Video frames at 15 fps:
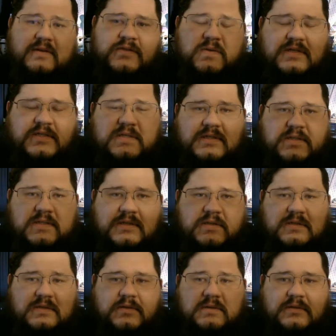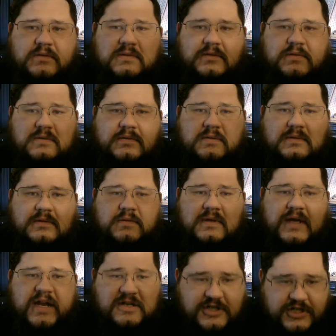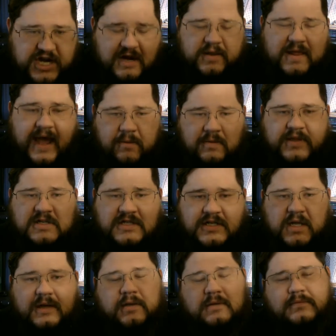sources and share that with each other.